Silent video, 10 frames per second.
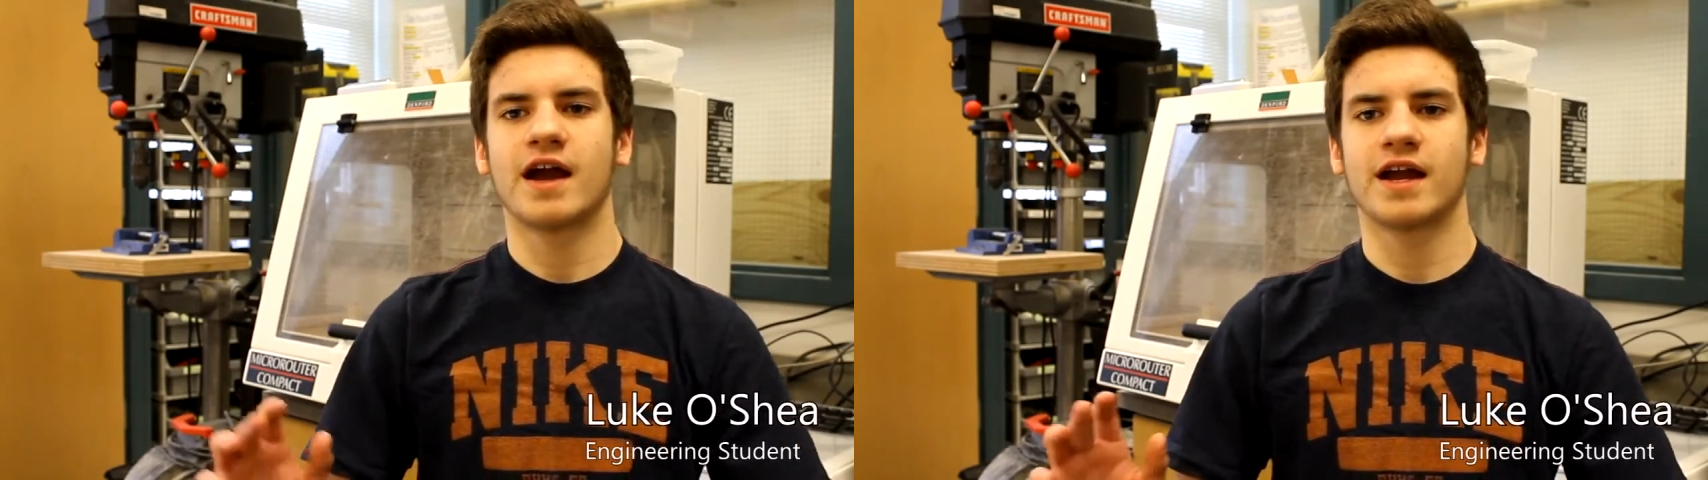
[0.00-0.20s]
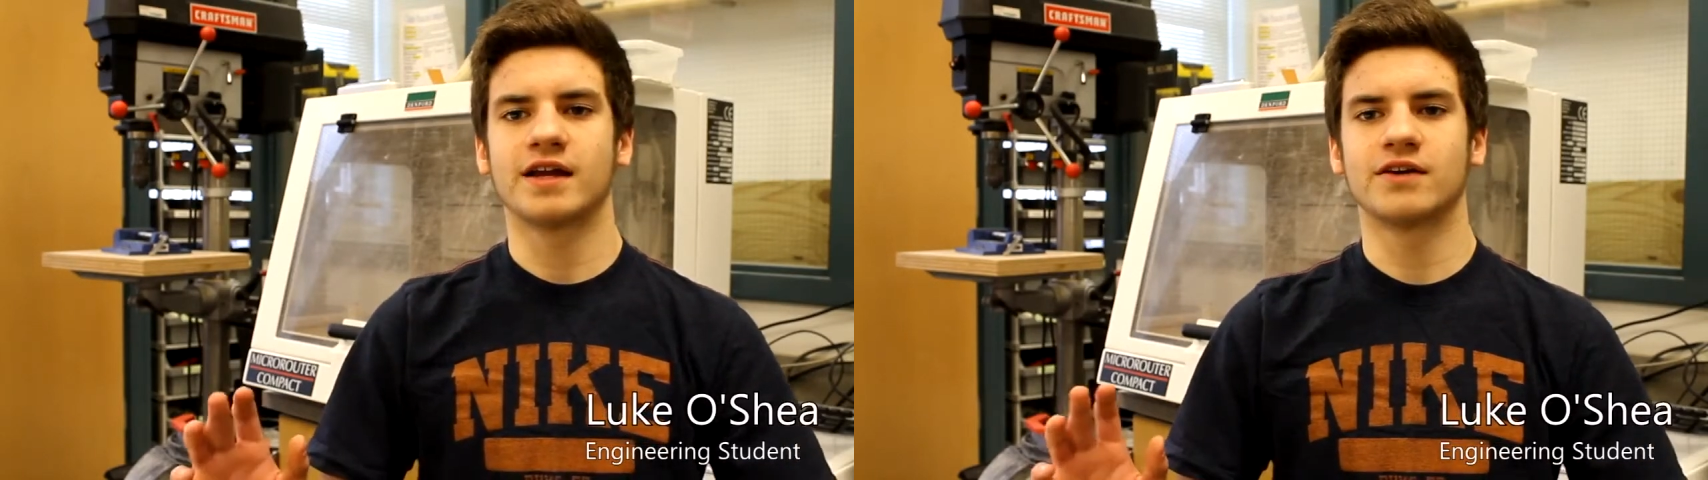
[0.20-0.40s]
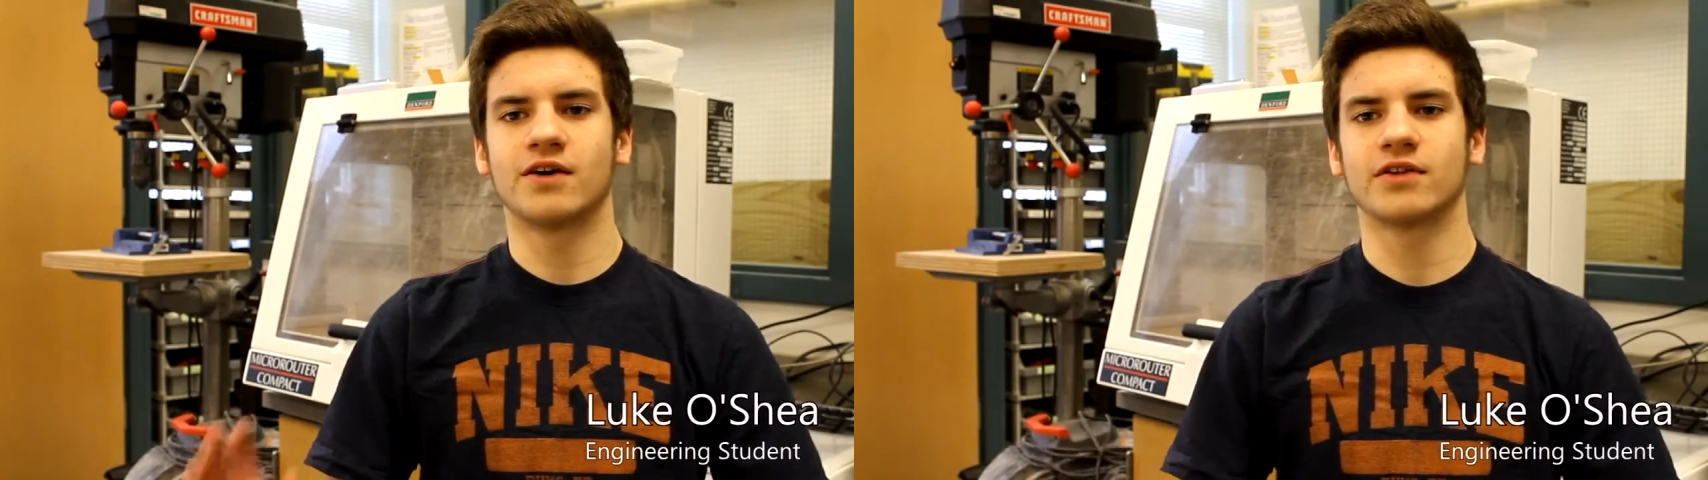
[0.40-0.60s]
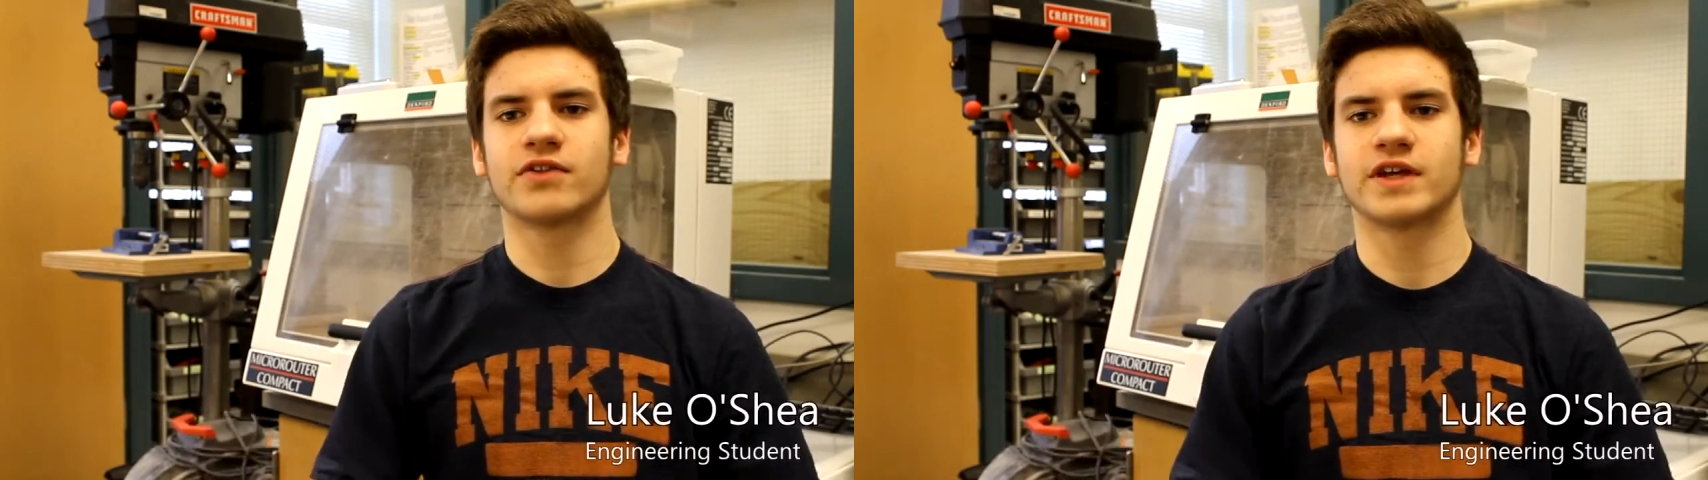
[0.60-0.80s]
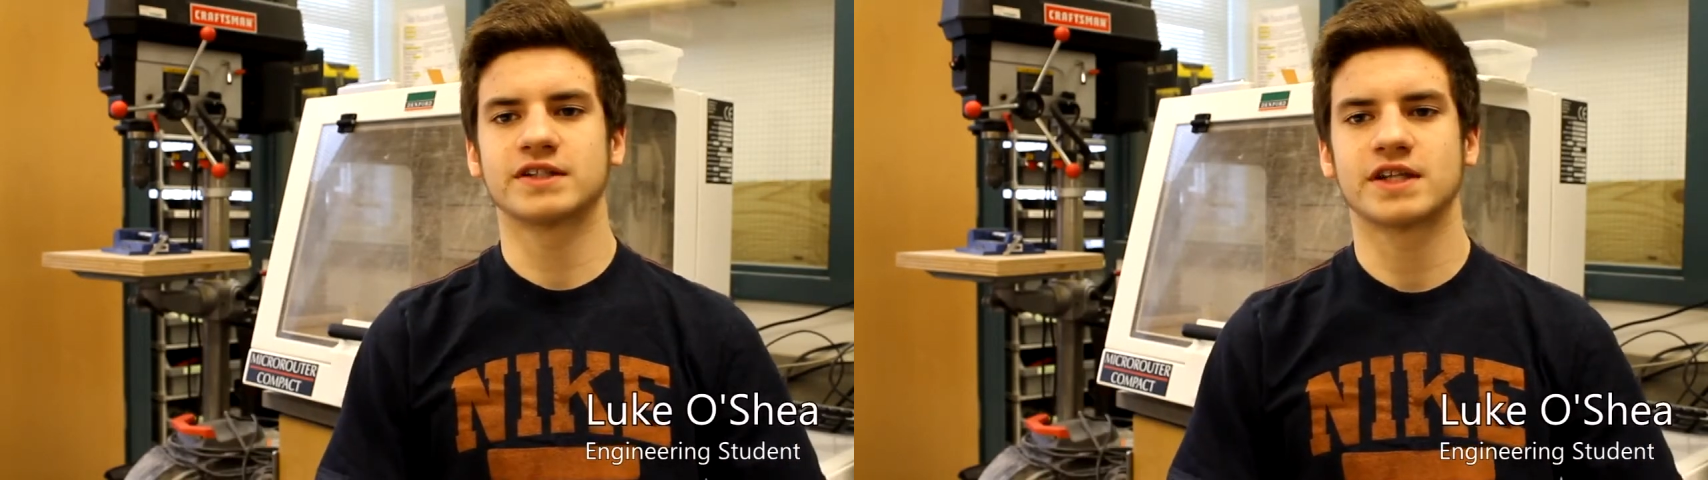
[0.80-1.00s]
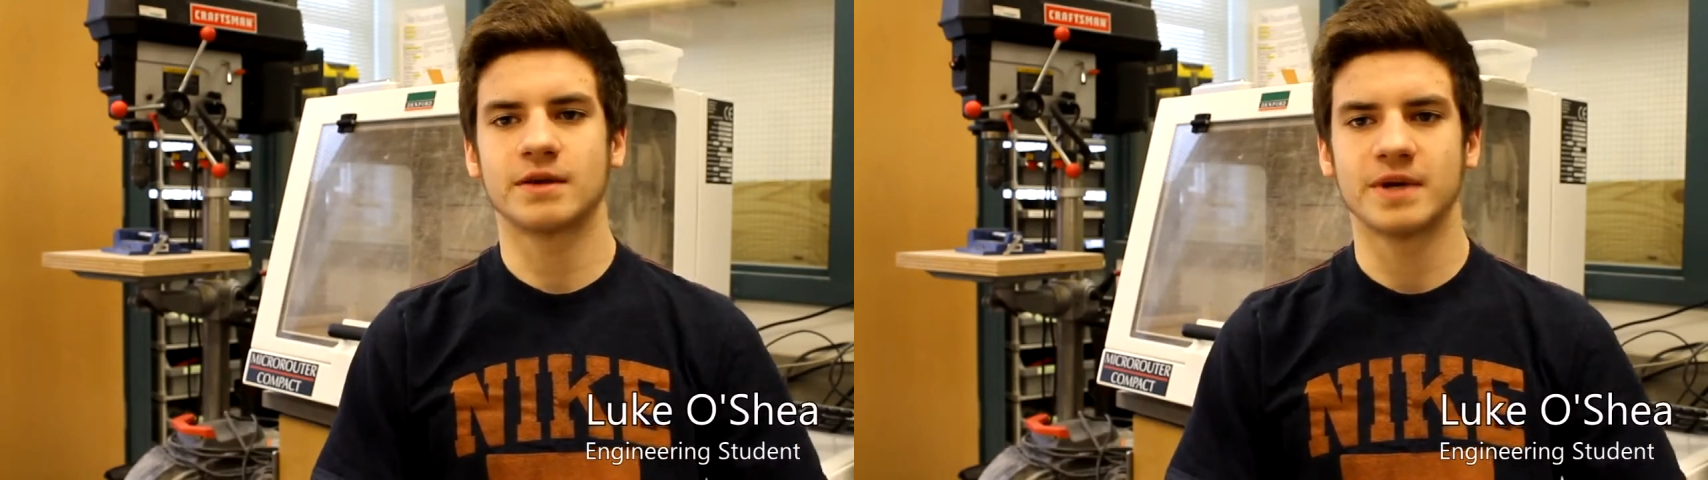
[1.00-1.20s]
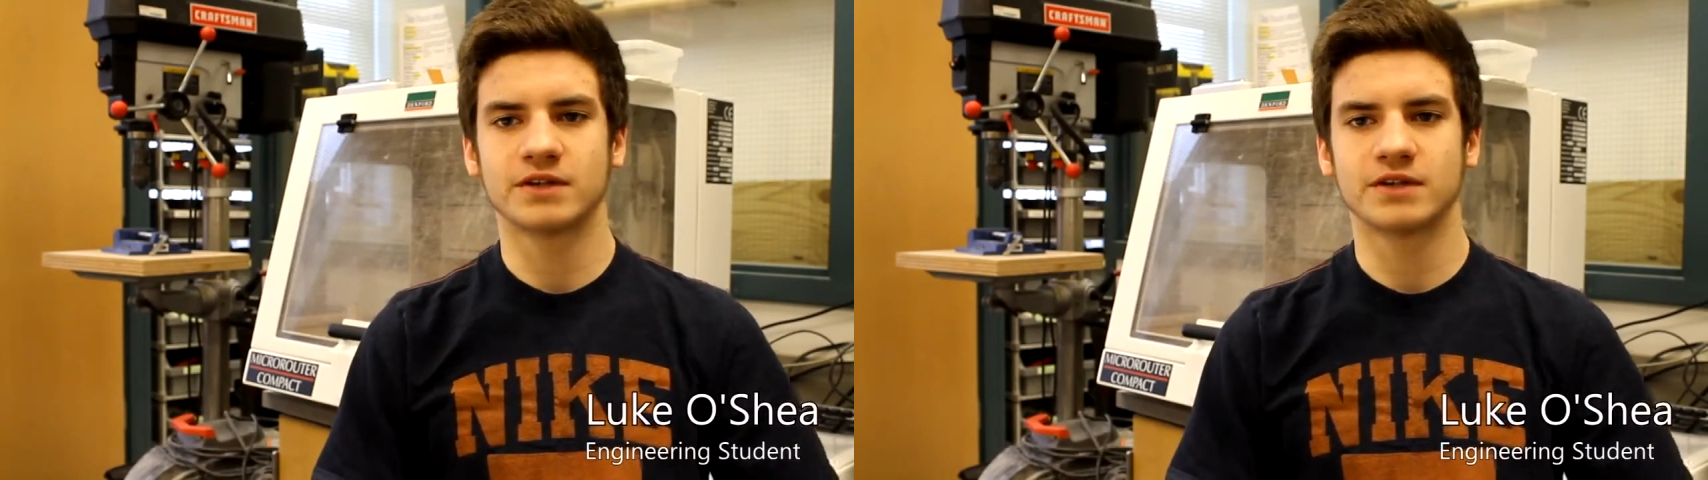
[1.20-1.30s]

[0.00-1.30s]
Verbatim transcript: and all the things that I'm